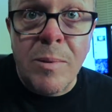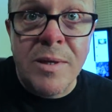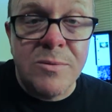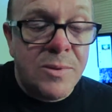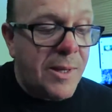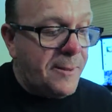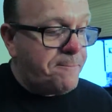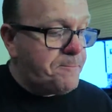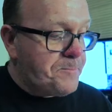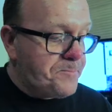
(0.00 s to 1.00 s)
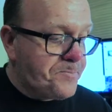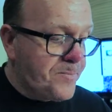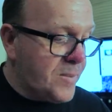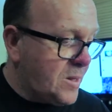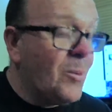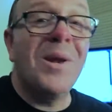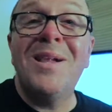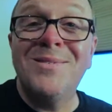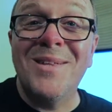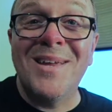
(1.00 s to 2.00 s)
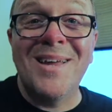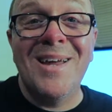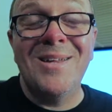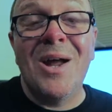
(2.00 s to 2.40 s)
pleased with that. What else did I get?